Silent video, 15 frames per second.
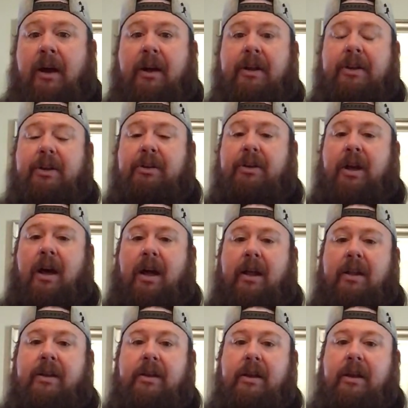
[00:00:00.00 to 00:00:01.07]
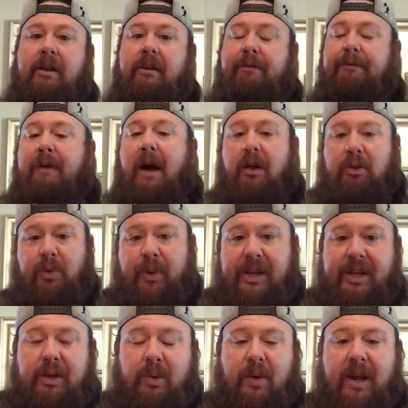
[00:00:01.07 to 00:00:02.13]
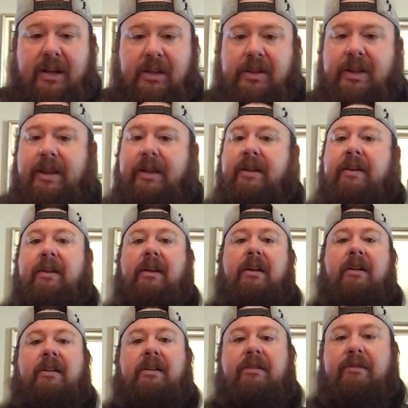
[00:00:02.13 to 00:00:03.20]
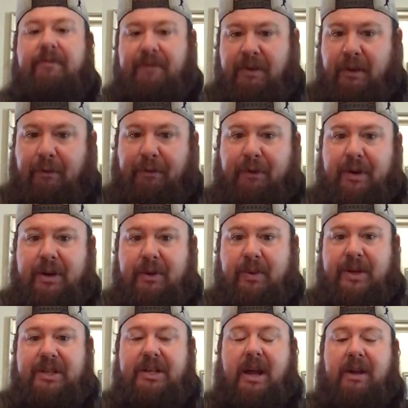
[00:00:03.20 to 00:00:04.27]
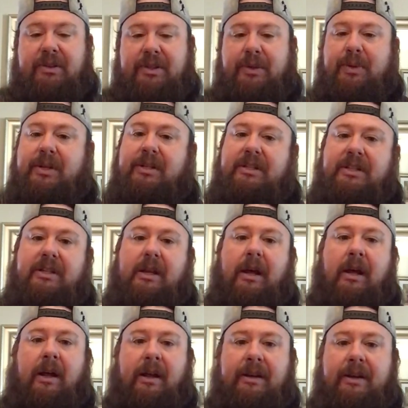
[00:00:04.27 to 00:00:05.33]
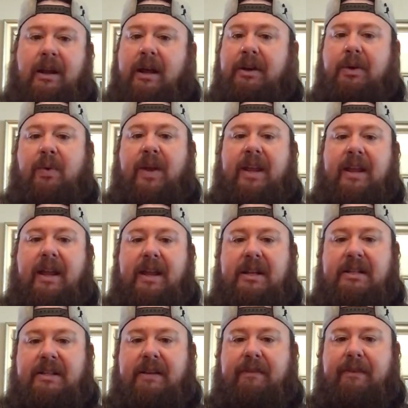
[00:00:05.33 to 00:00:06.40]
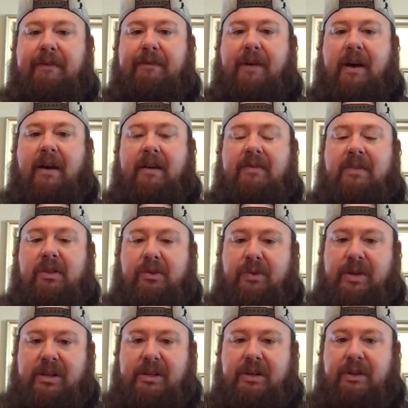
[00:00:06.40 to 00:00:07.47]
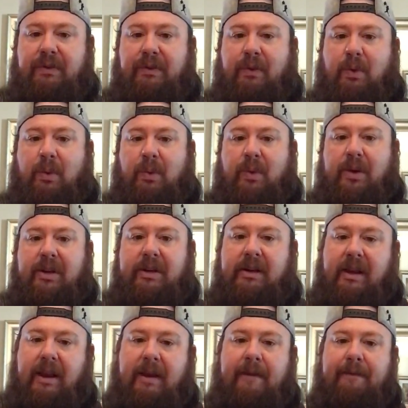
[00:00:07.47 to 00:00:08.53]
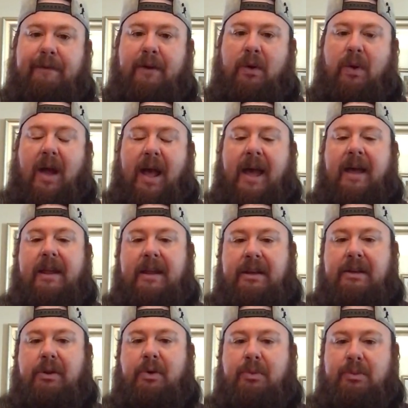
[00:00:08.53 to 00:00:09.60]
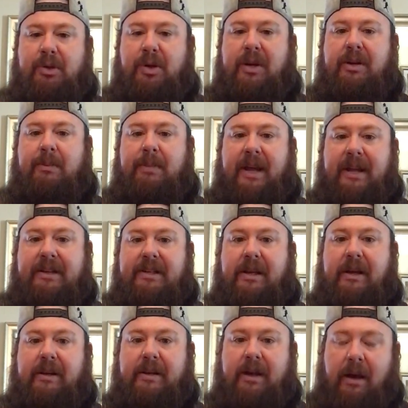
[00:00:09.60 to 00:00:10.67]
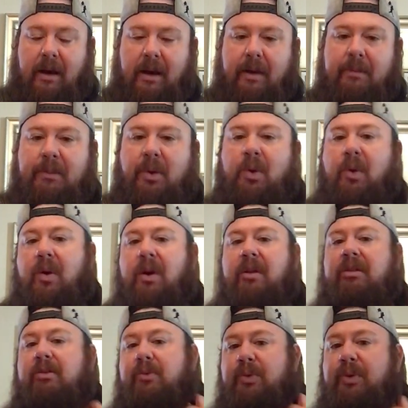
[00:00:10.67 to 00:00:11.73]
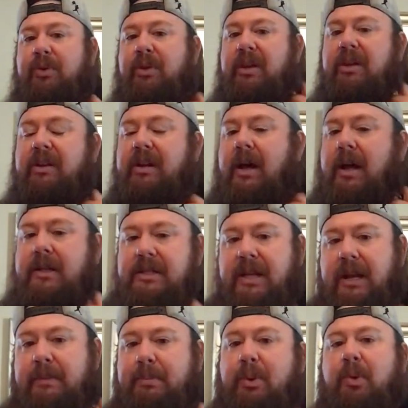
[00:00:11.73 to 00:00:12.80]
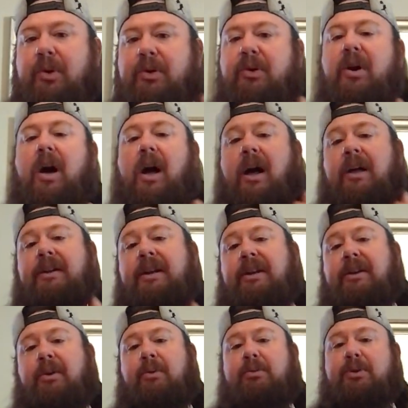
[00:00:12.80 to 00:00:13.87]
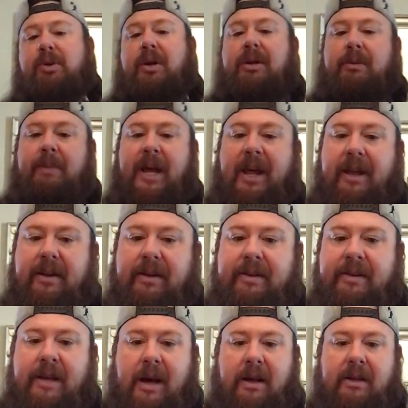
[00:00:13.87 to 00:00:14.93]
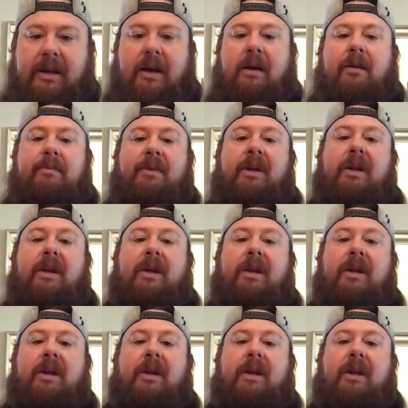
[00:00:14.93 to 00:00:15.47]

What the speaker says: you're not following correctly, feel free to reach out to us, 908-875-3241, info@inhometrainermatt.com, or through the contact portal on inhometrainermatt.com.